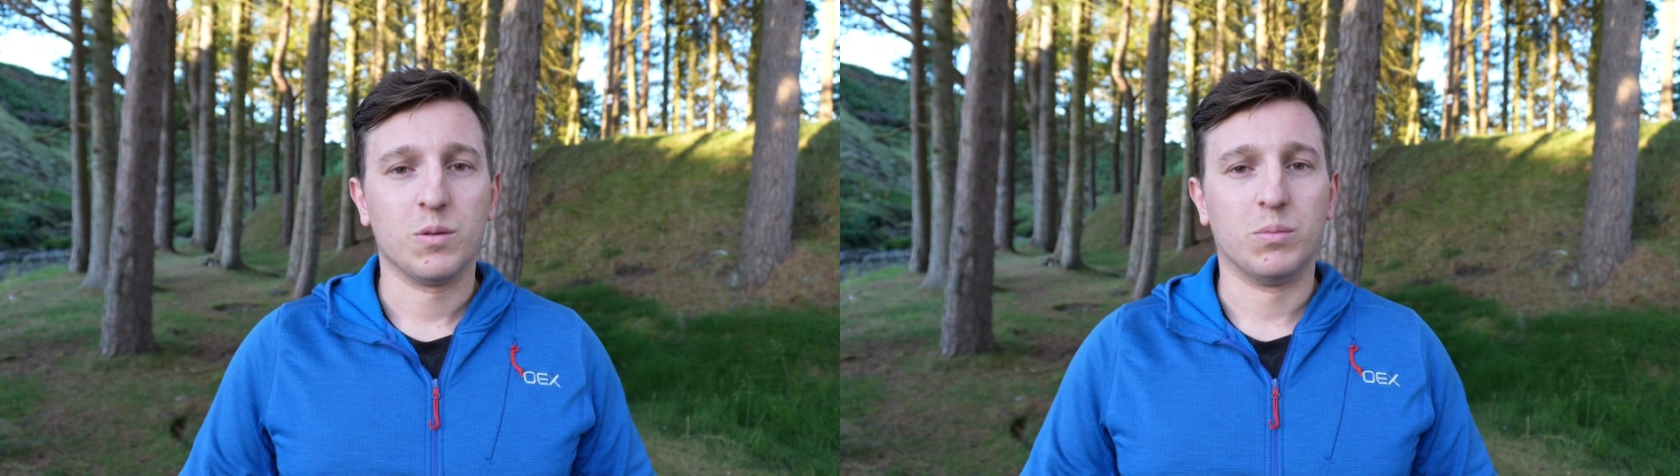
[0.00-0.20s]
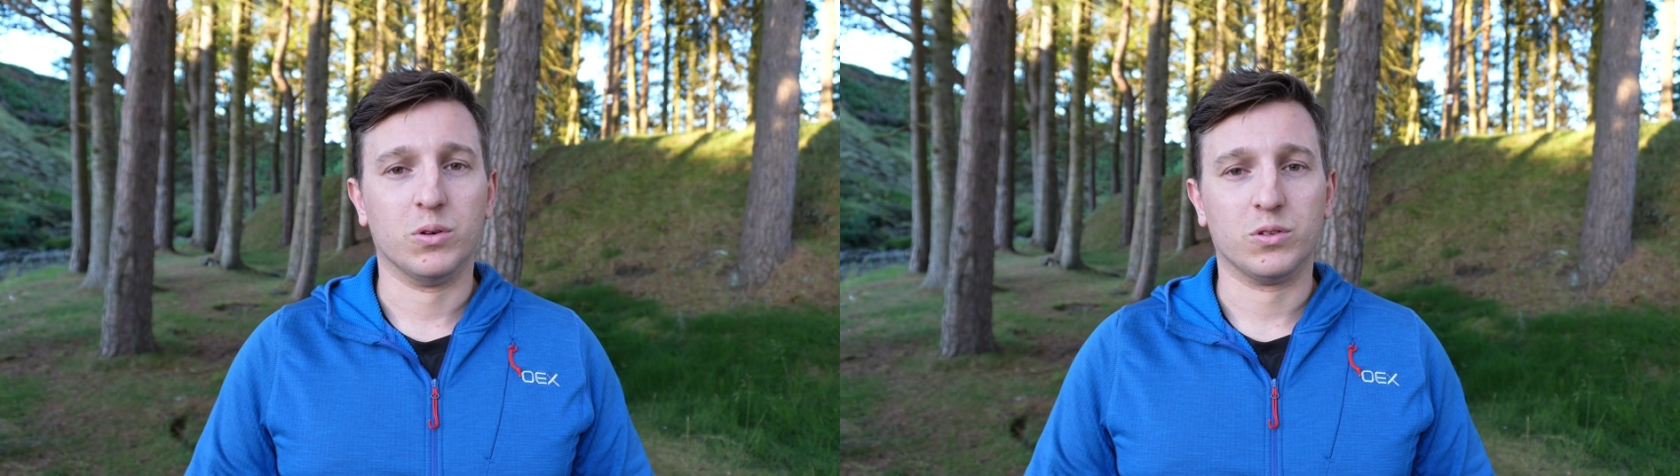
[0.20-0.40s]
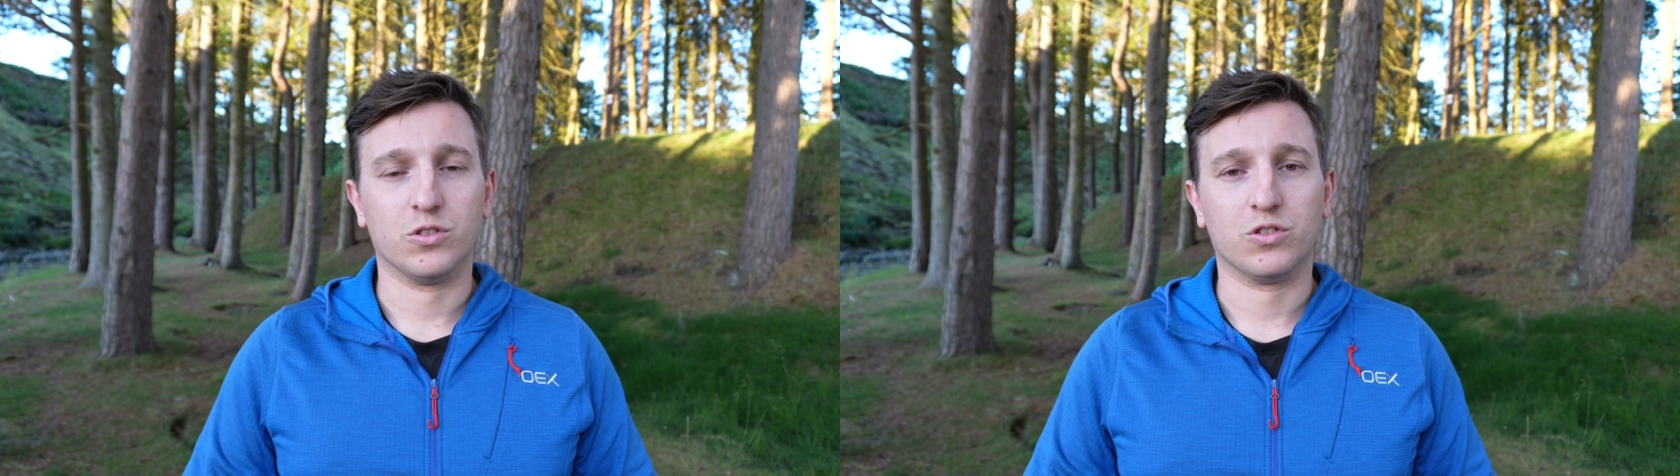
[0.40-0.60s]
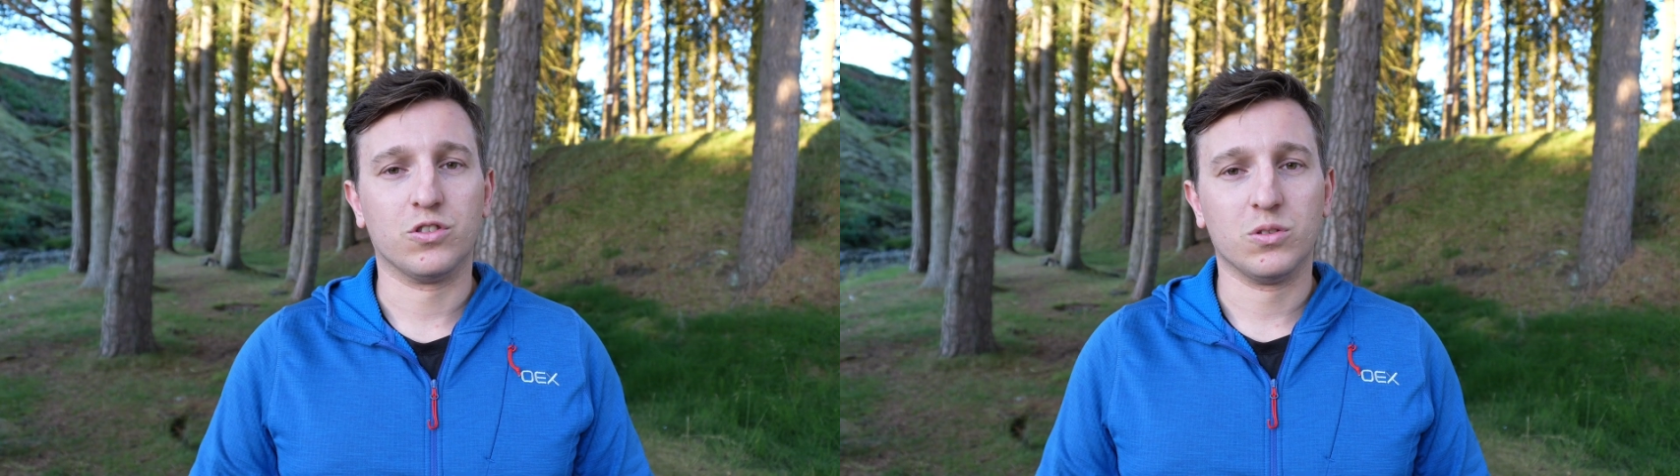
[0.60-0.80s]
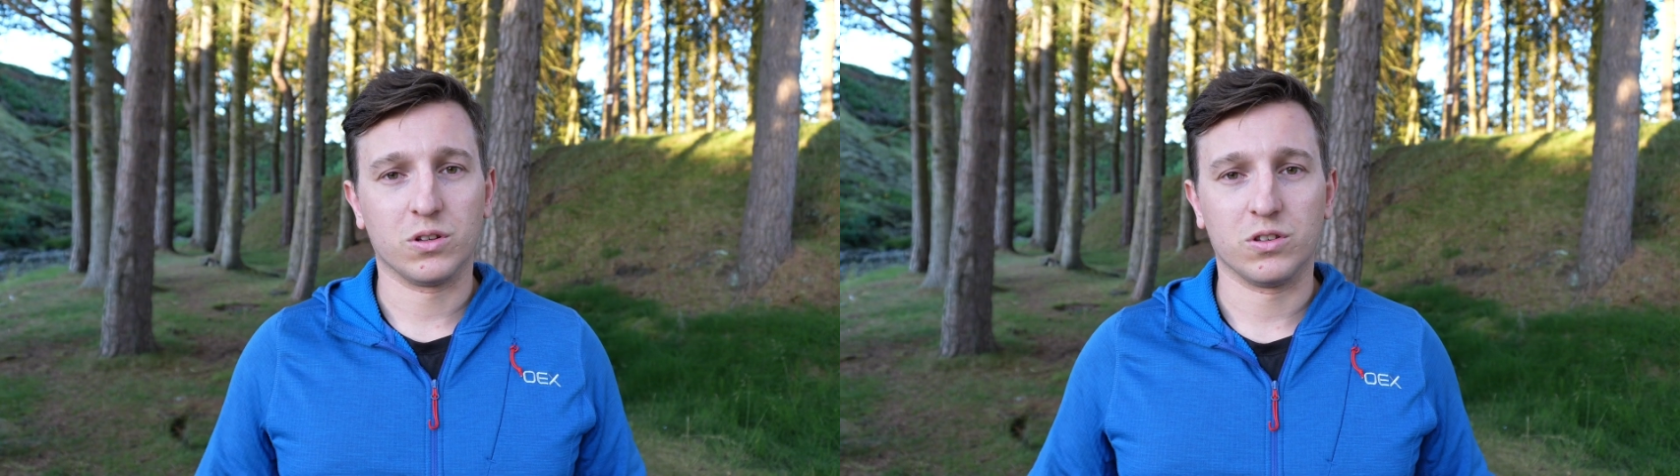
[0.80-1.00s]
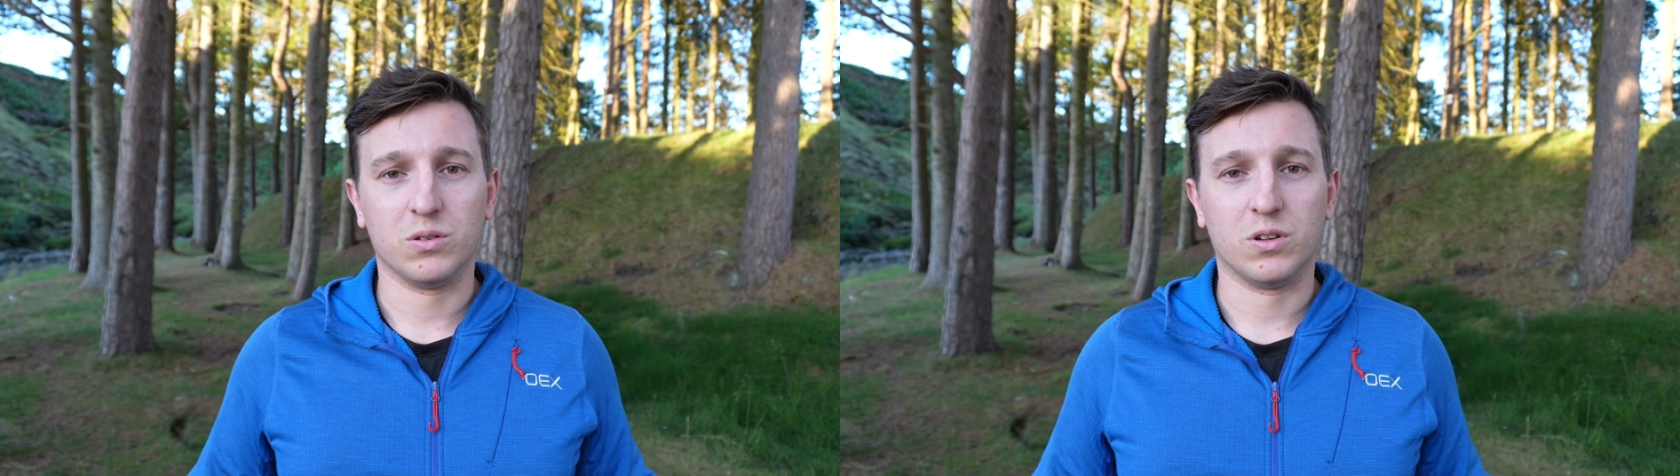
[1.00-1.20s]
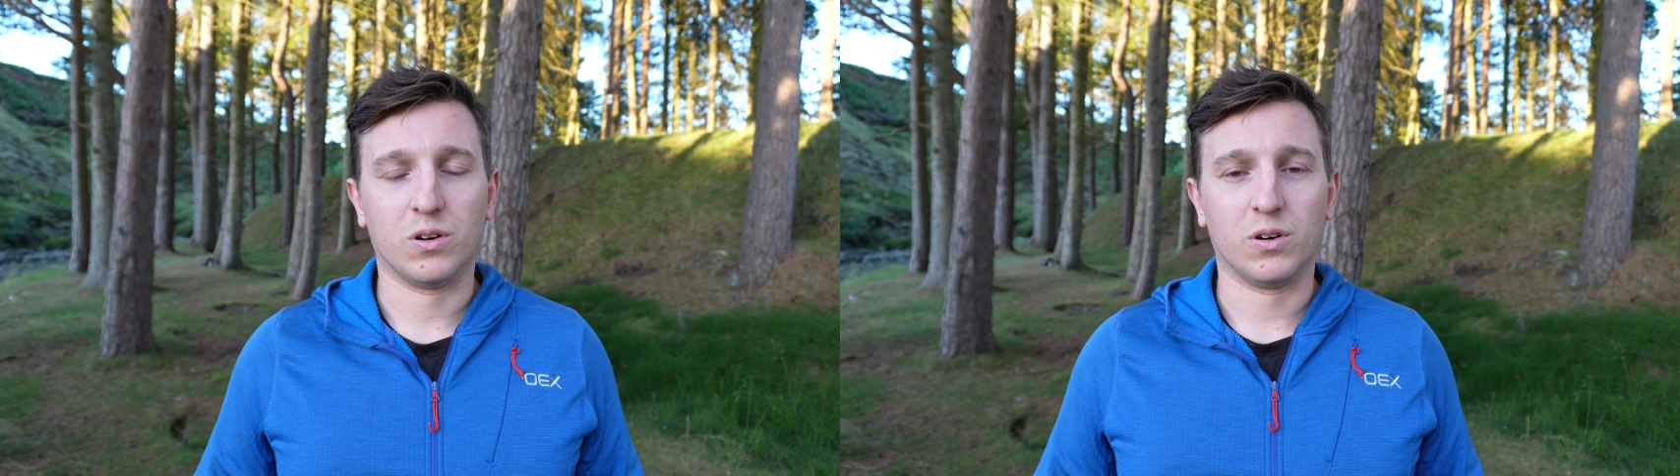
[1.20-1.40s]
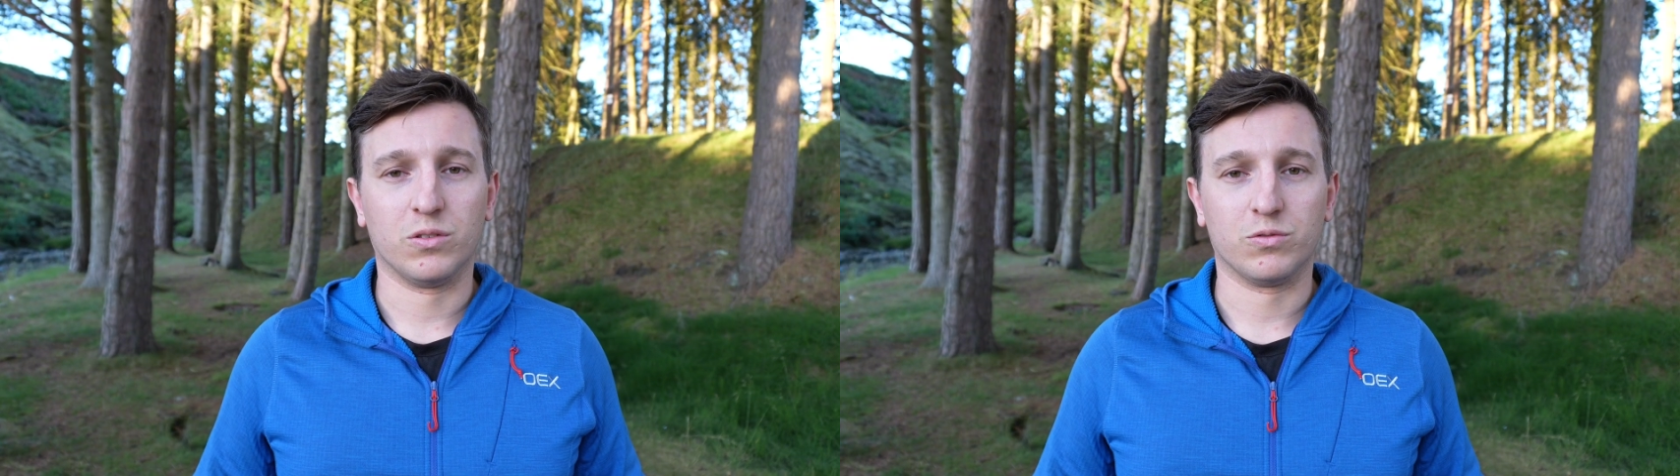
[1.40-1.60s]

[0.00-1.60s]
but just do not do it at all.